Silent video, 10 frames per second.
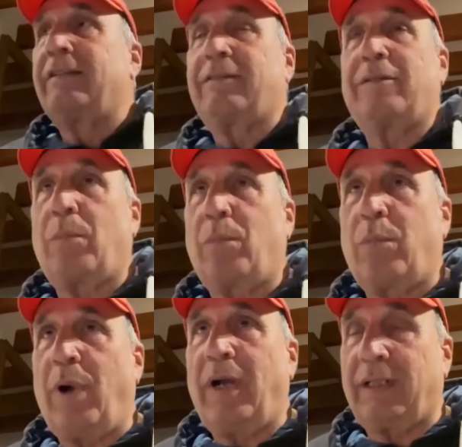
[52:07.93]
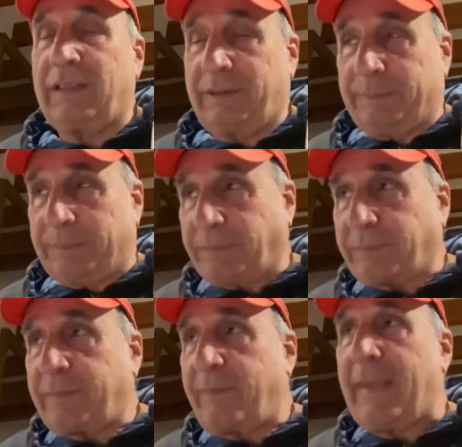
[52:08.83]
world.
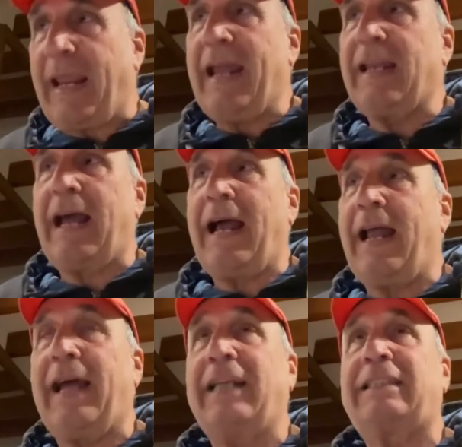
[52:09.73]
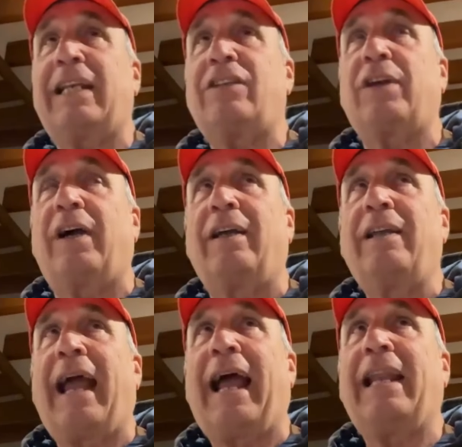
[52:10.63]
And I said to her,
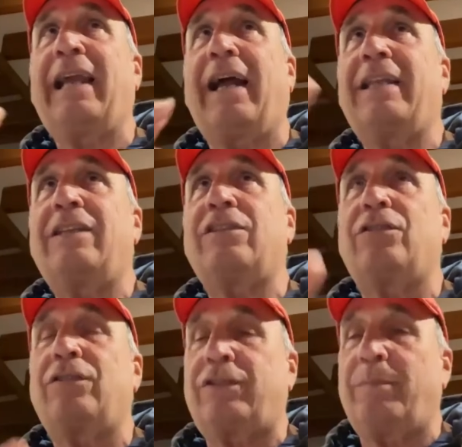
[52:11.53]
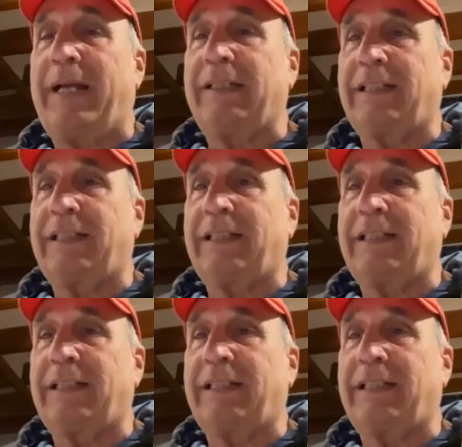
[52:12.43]
Ali, I need to talk to you about